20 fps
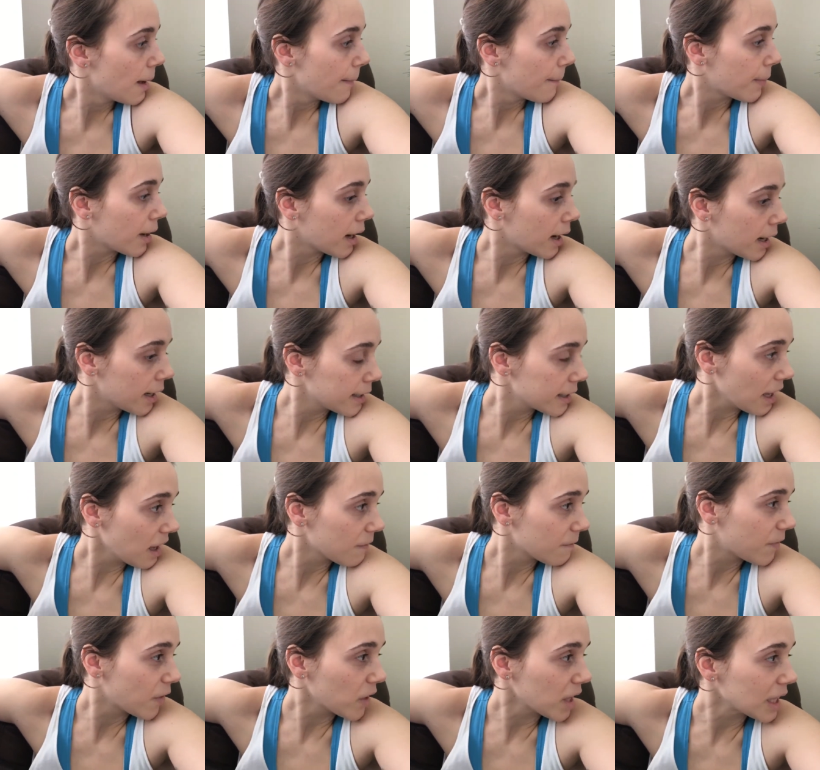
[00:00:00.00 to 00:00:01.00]
But yeah,
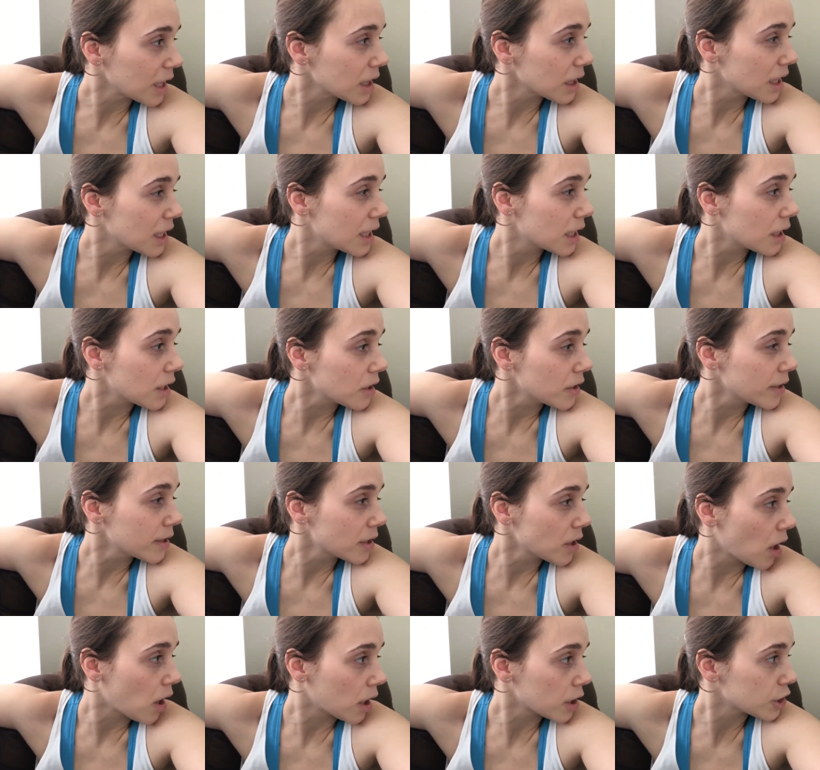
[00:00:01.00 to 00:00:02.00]
I'm feeling a little
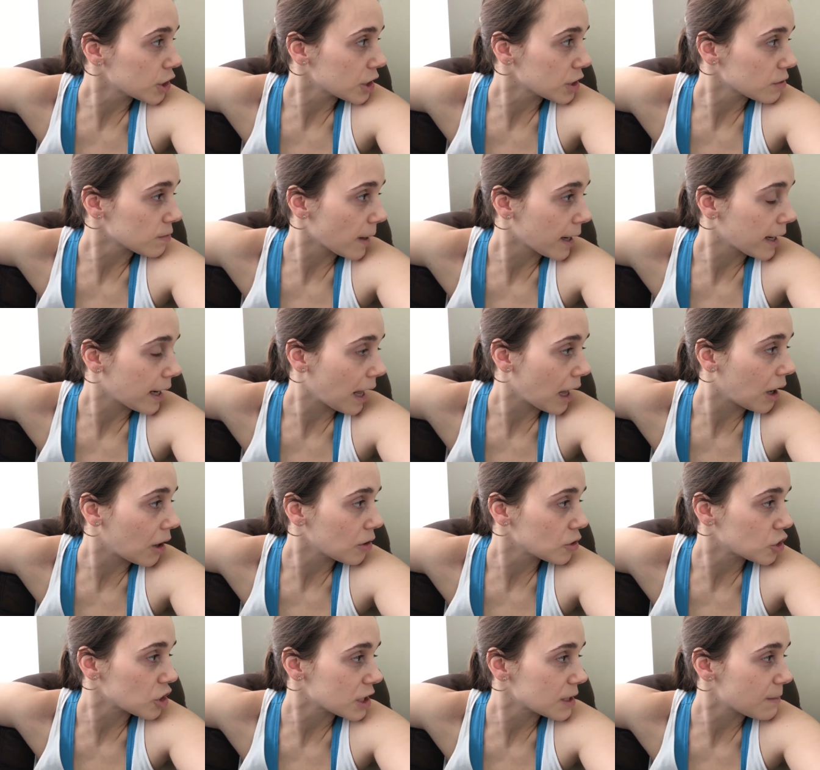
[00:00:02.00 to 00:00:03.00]
nauseous right
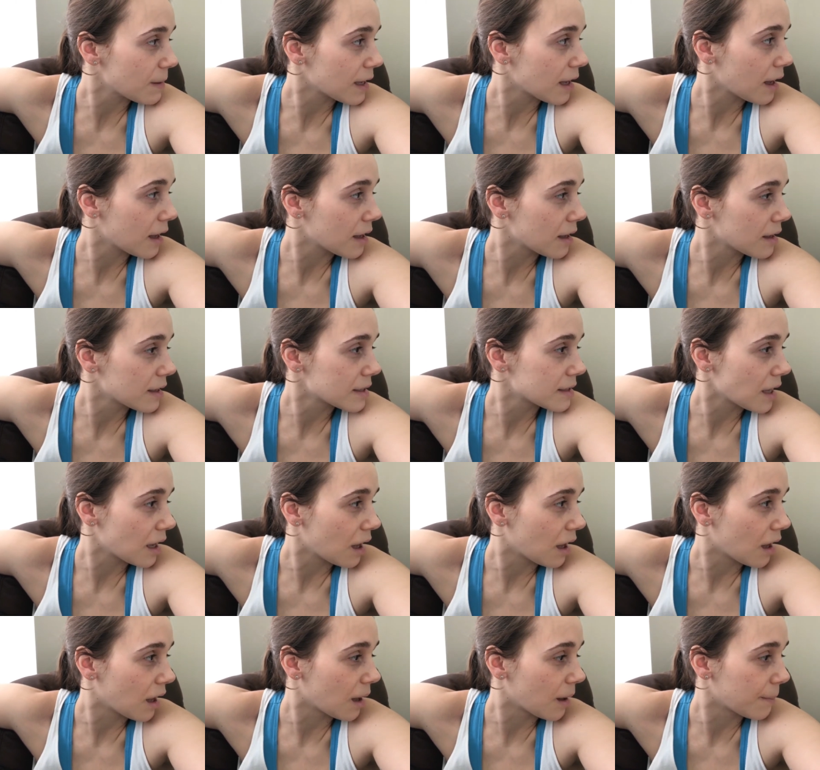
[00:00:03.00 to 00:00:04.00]
now just because,
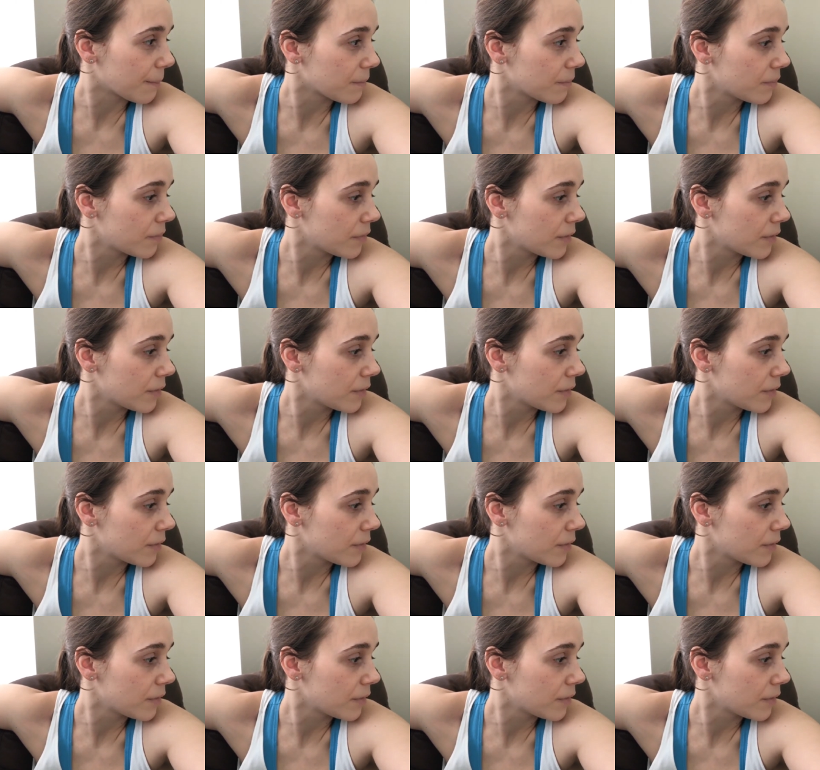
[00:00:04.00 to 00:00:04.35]
um,